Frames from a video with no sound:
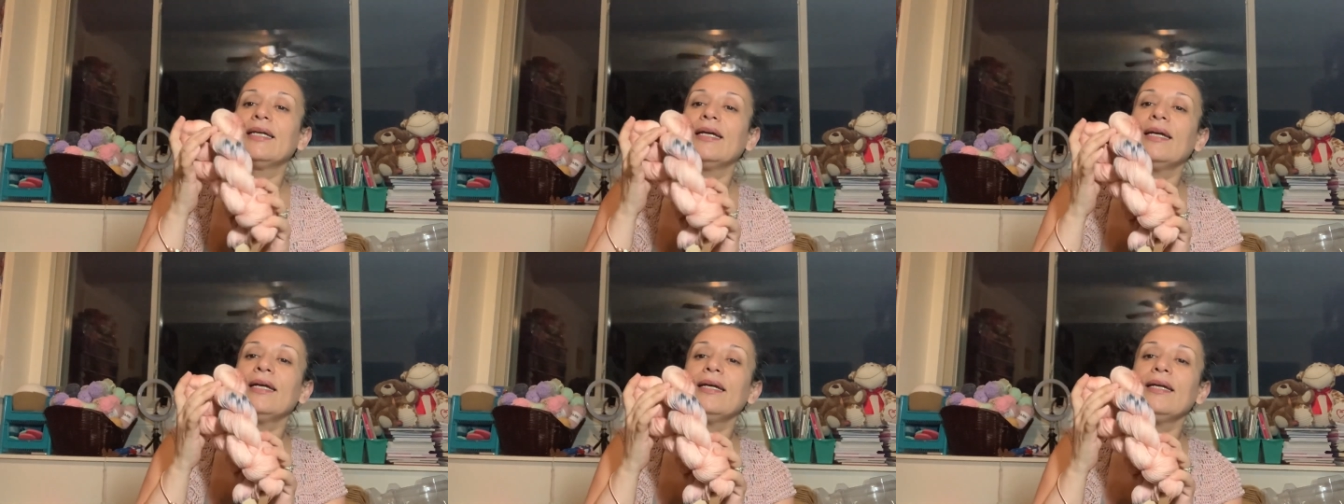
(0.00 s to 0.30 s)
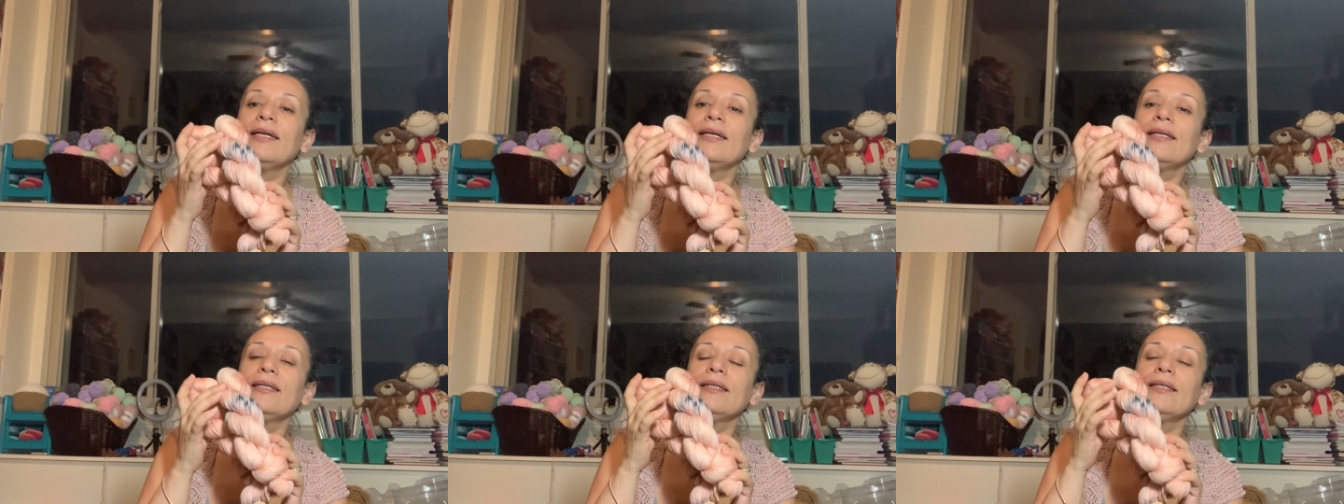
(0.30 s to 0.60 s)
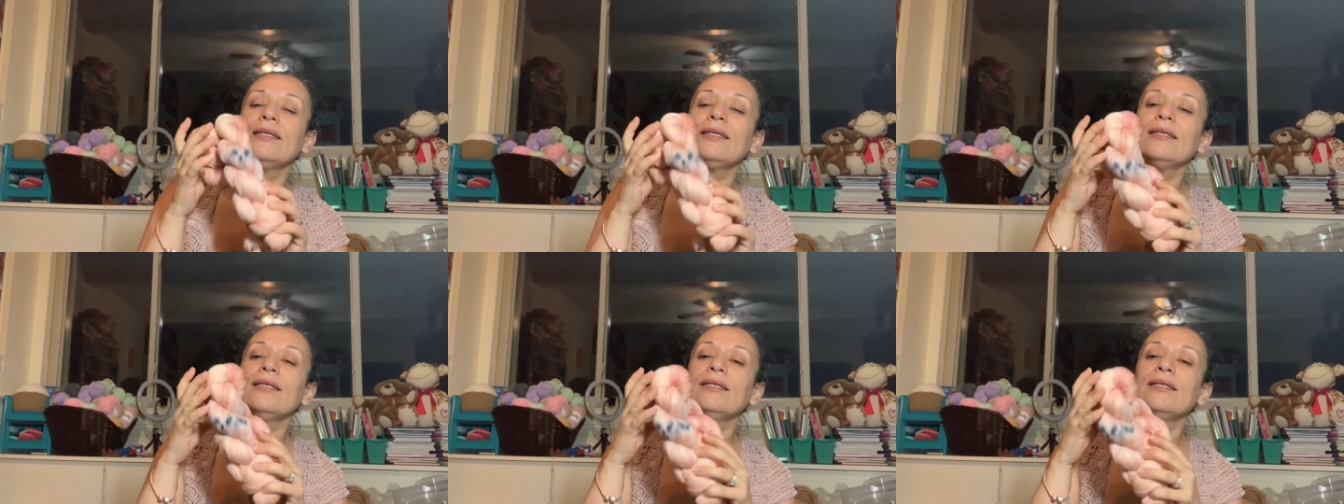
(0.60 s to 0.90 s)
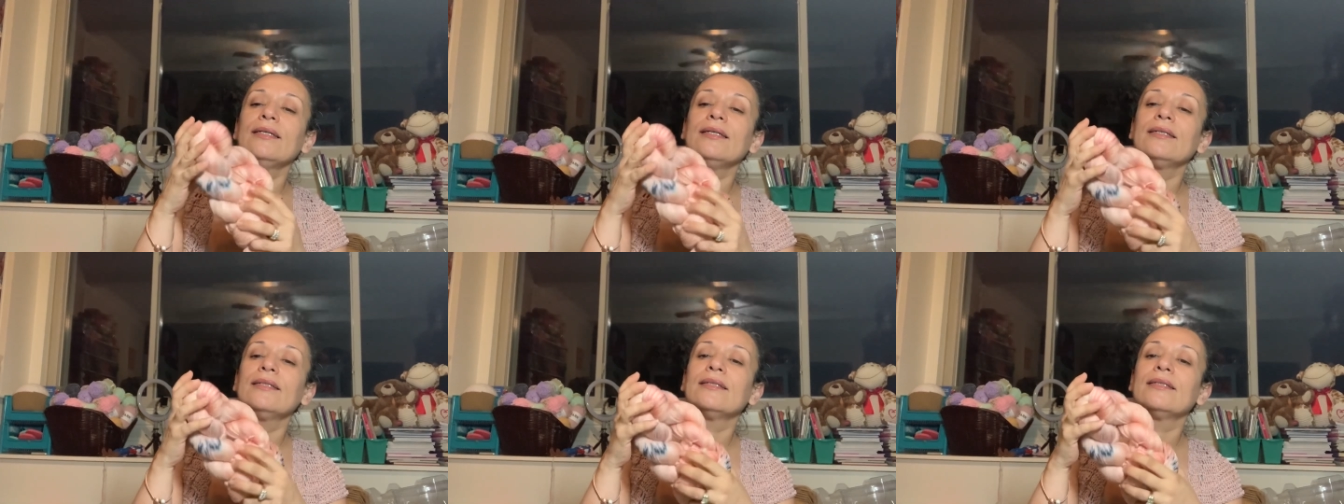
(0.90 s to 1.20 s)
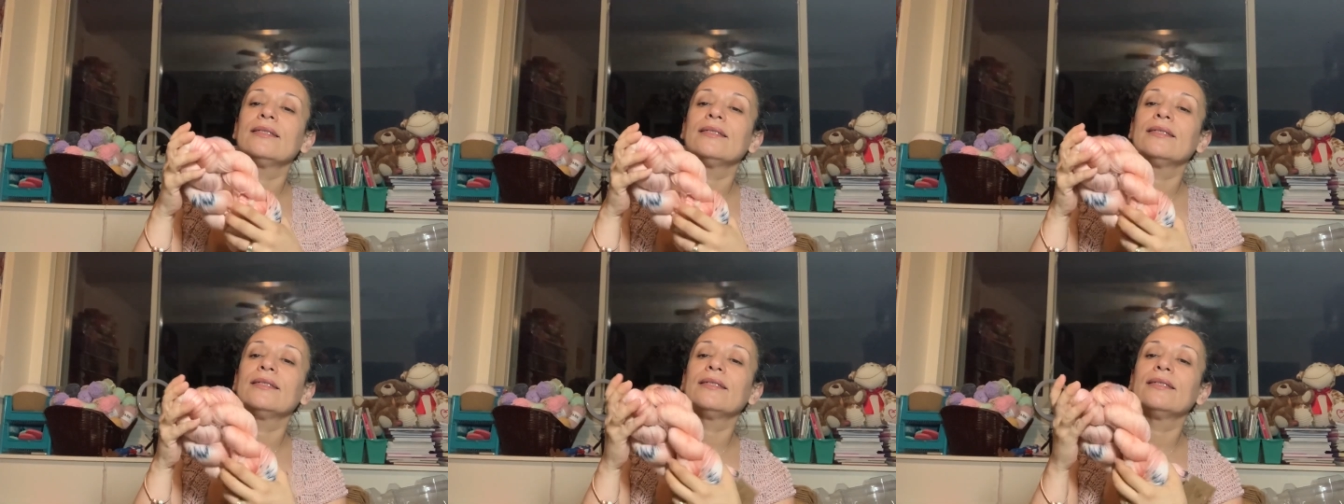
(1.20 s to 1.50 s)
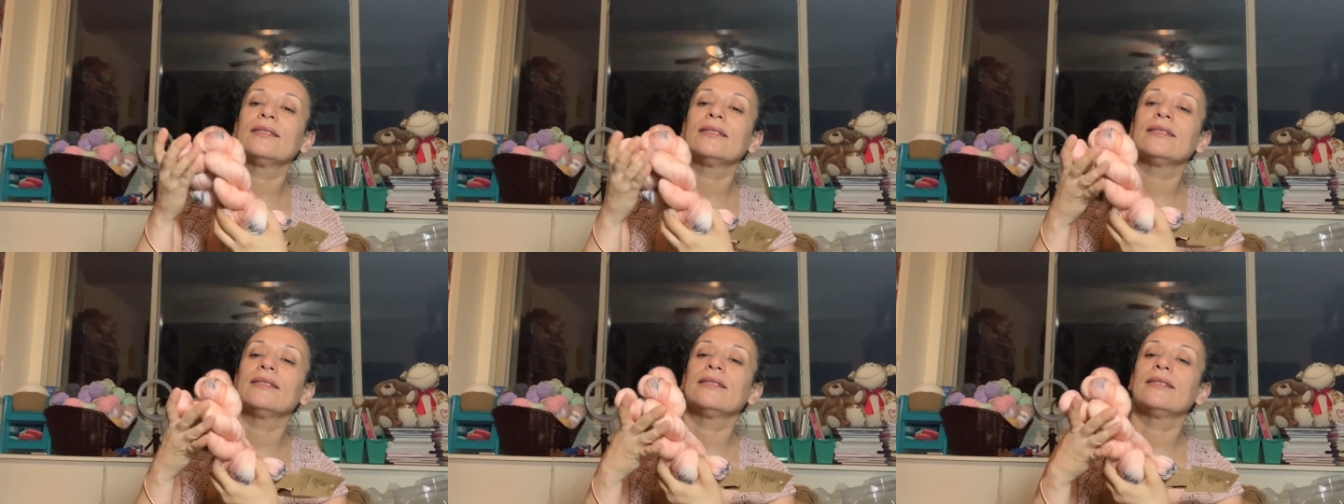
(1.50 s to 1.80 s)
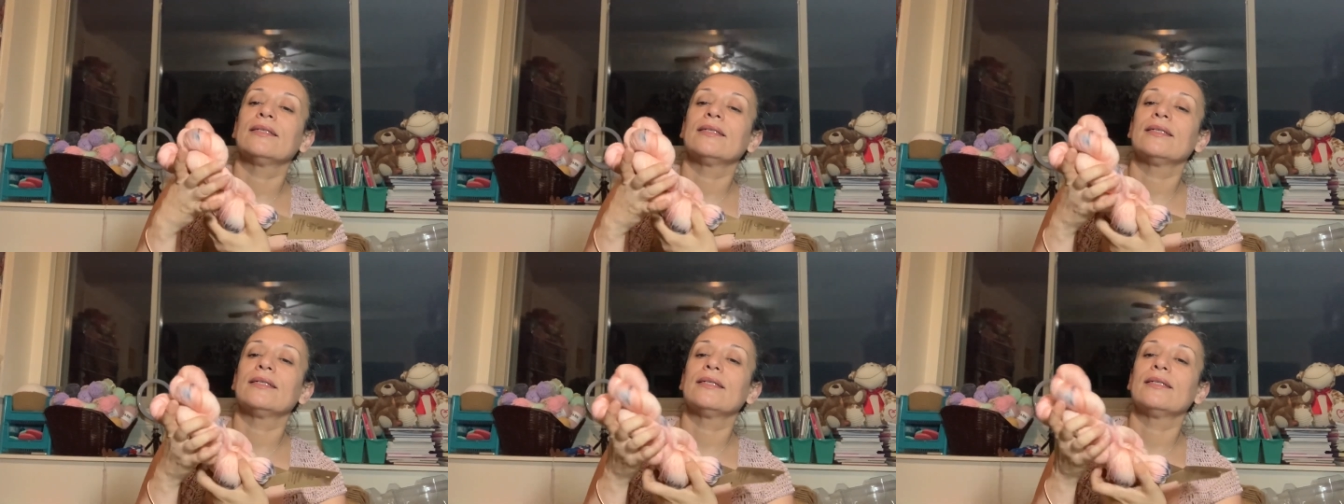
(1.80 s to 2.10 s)
And
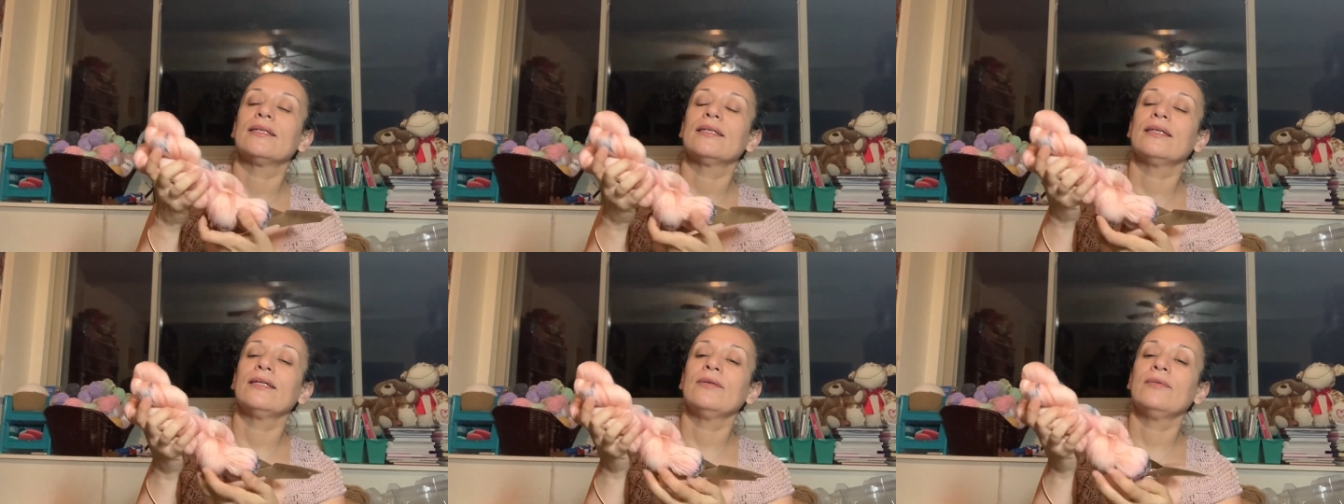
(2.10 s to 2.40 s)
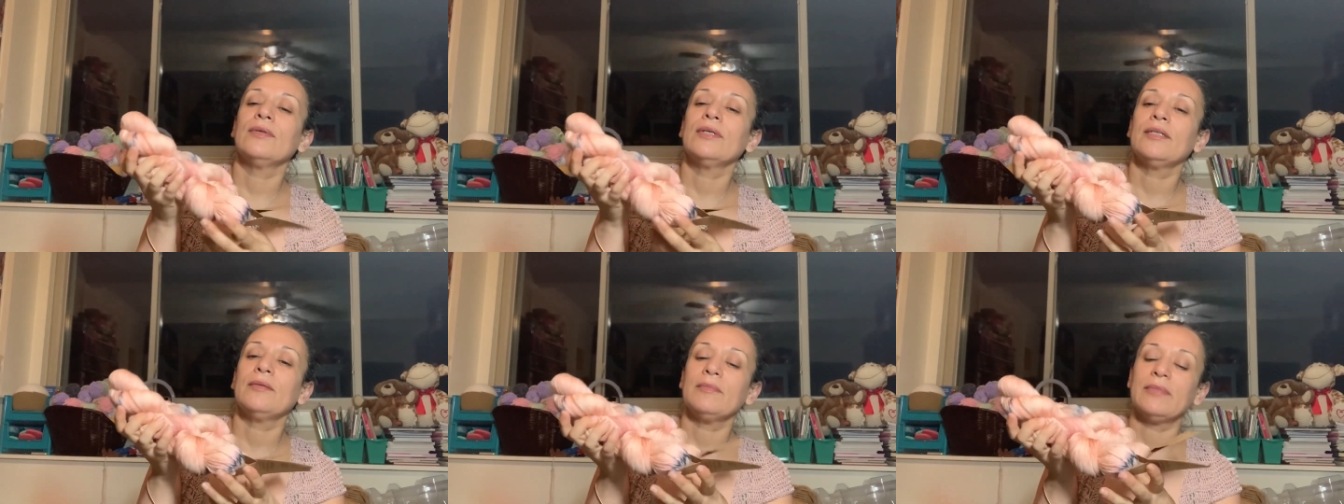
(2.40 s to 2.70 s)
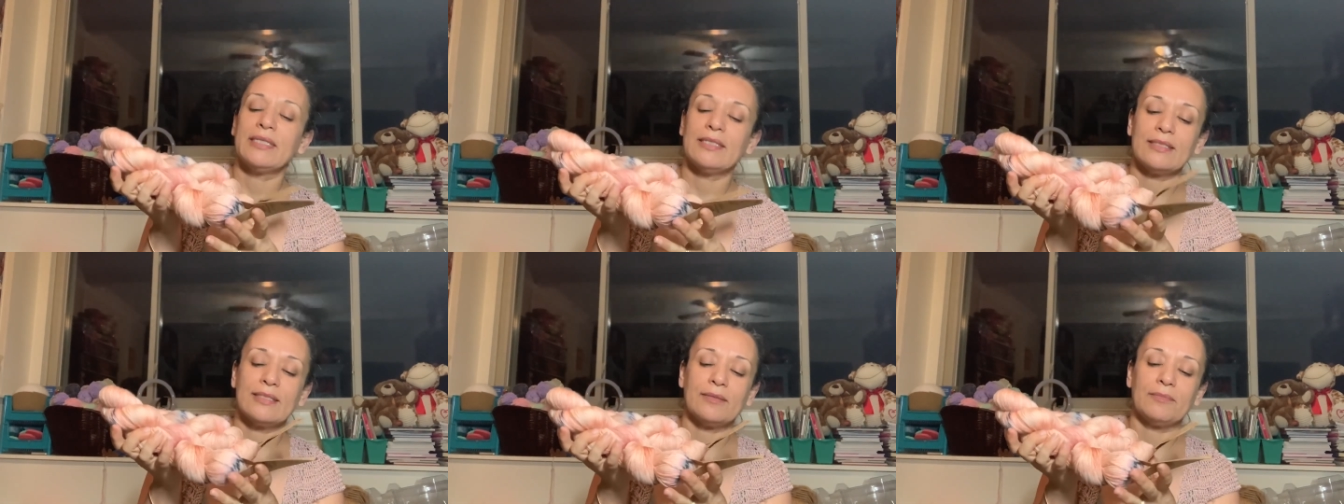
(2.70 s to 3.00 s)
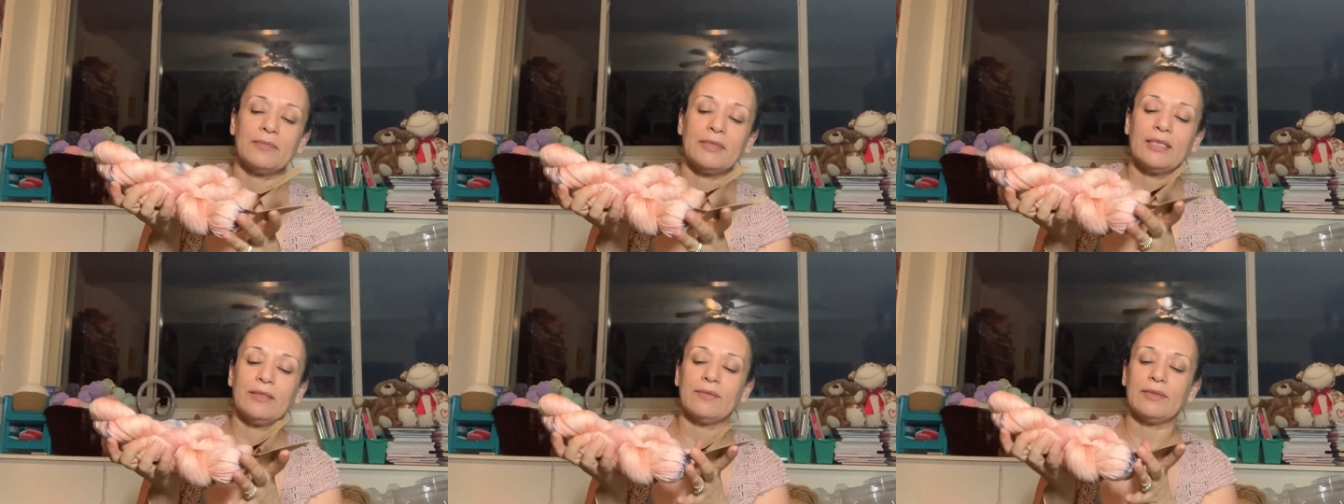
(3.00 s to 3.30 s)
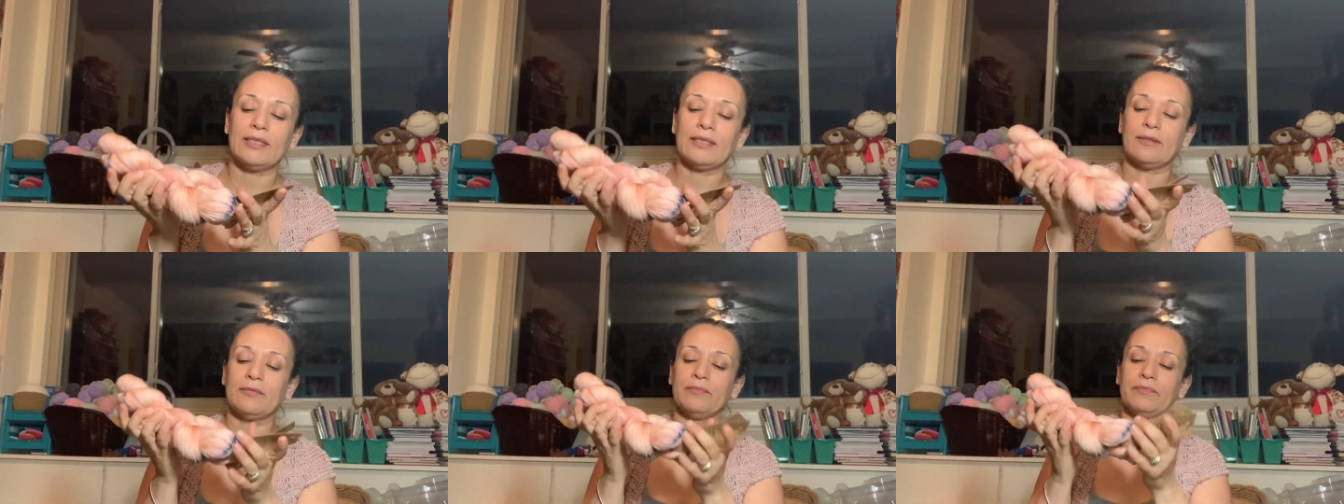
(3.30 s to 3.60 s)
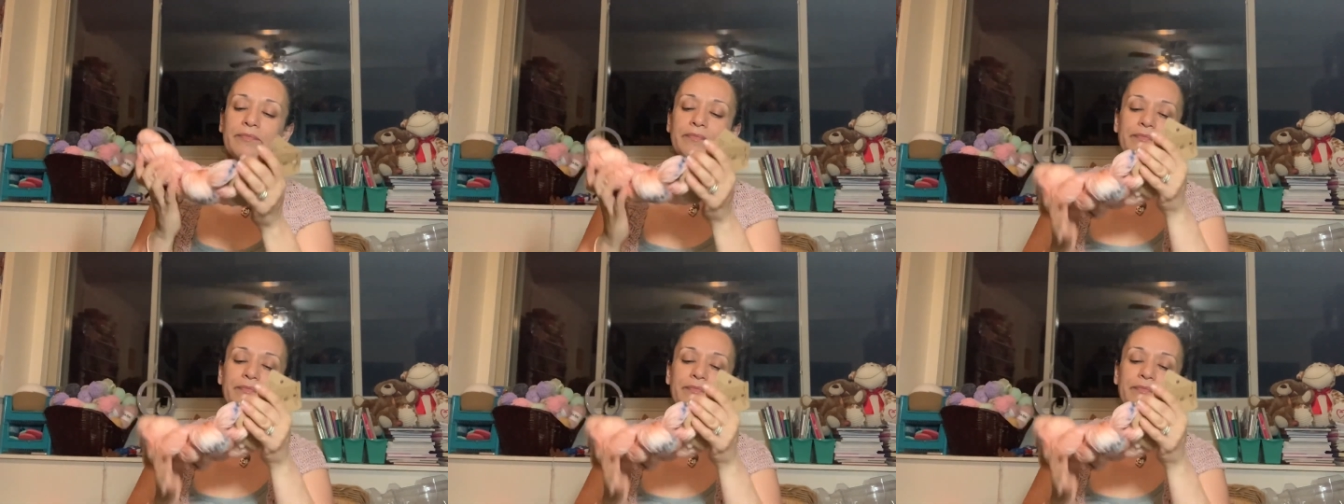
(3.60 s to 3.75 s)
uh, I want to make something with them.